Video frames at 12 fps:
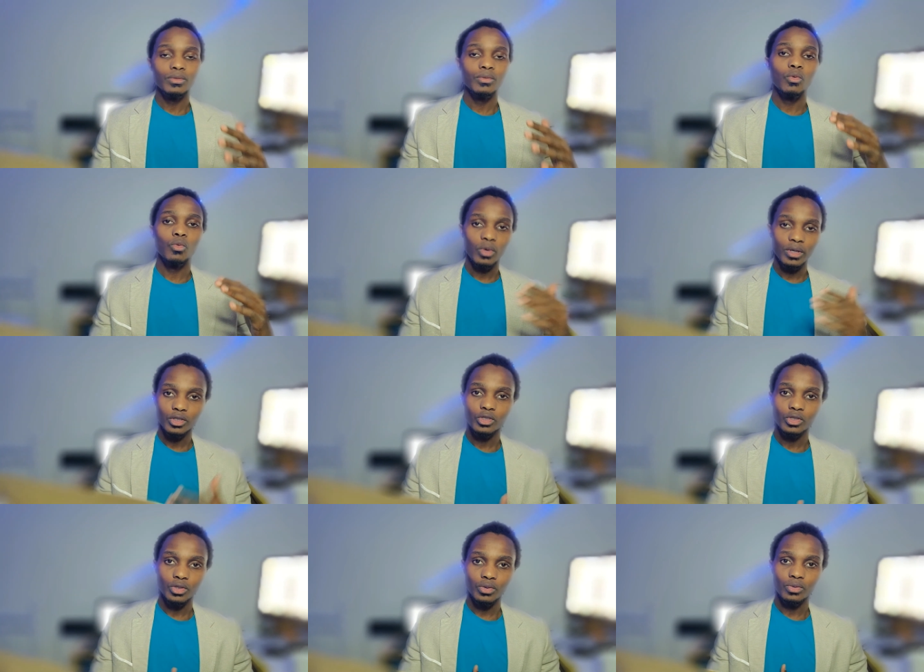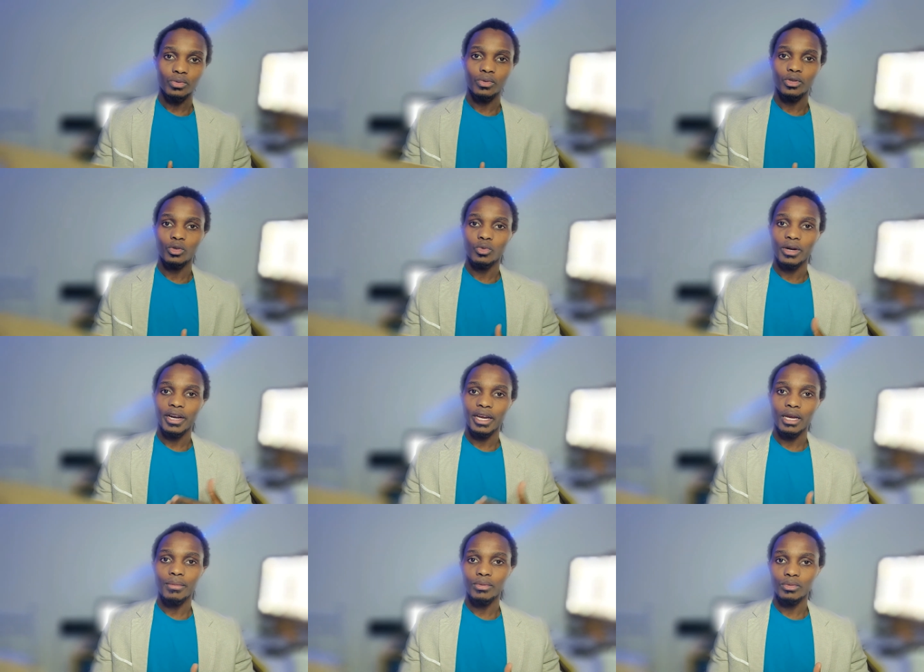once you are
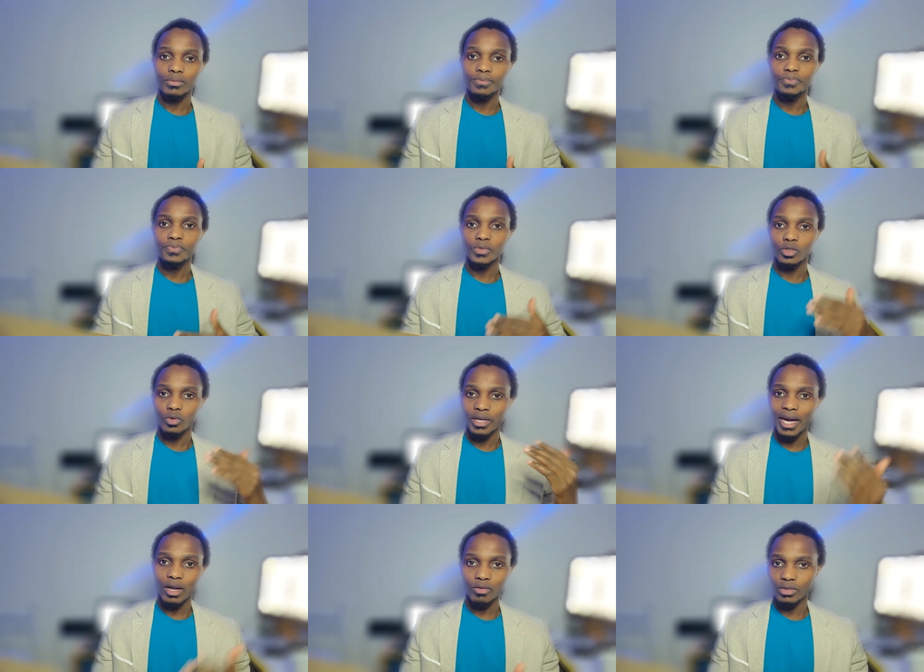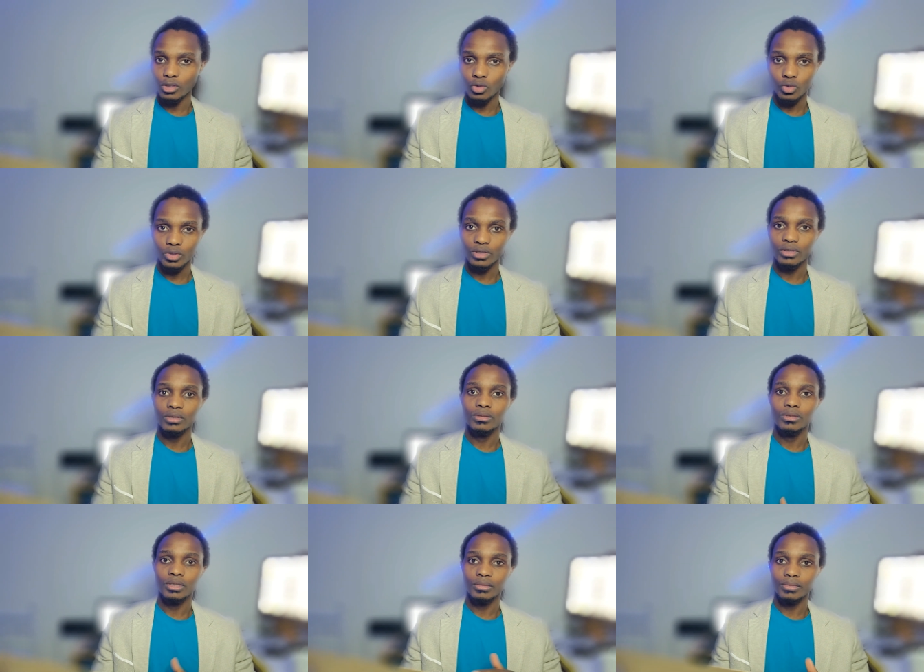able to cut off the news
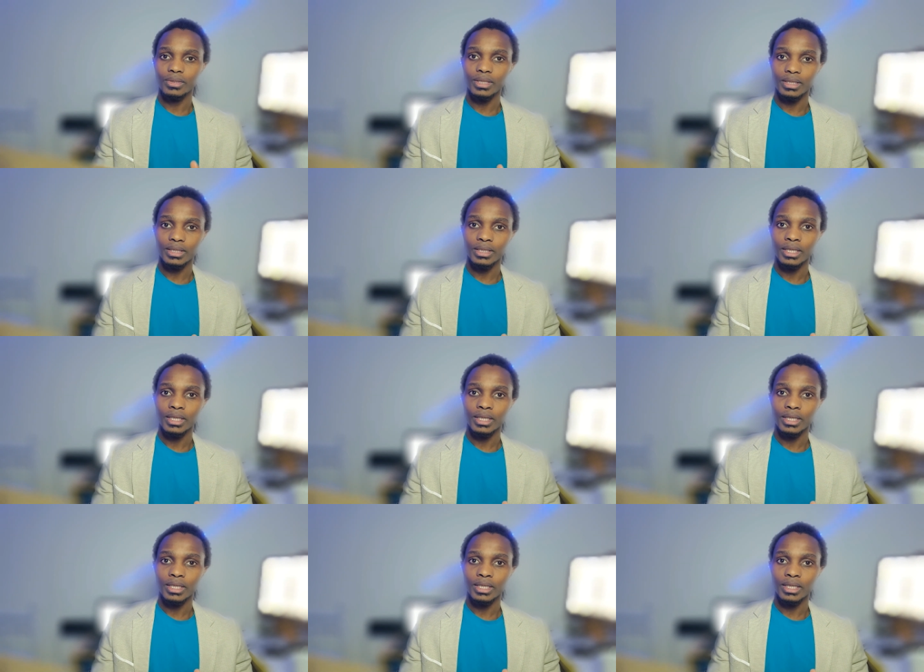completely,